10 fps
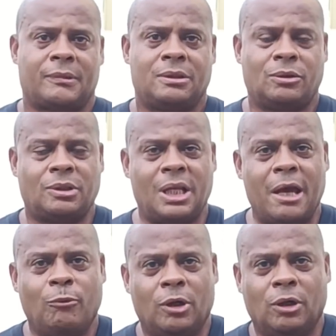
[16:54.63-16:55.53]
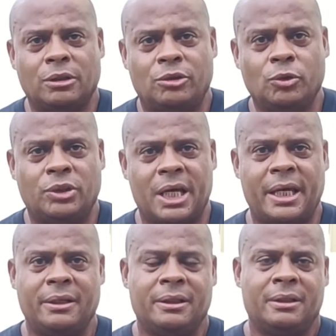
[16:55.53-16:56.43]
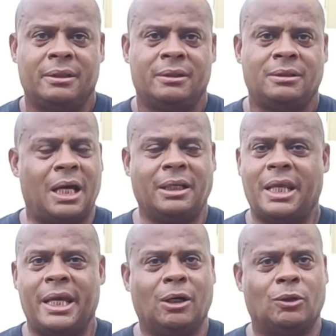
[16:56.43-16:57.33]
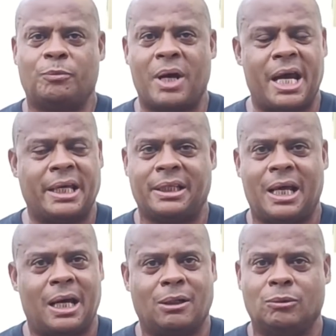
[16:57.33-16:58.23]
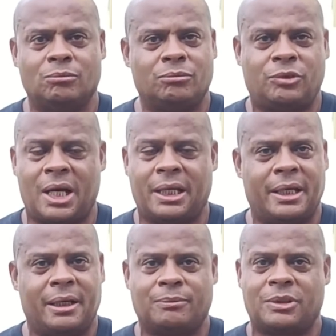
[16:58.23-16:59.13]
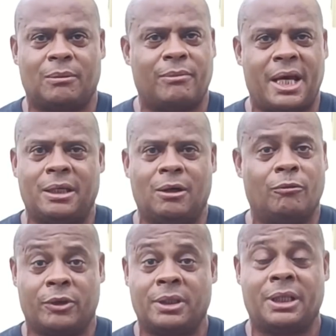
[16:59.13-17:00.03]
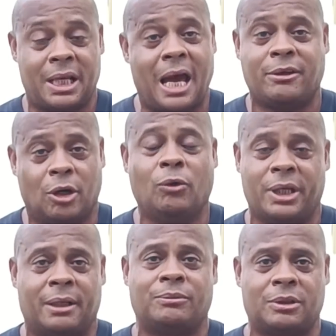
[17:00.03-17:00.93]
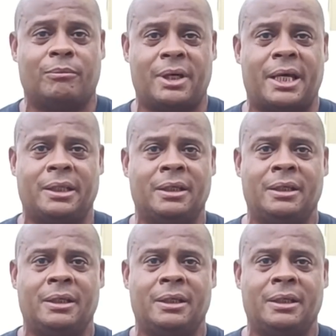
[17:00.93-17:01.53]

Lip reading: So tonight we're going to do that. Not a day goes by that I don't try to help somebody over here, that I don't help somebody.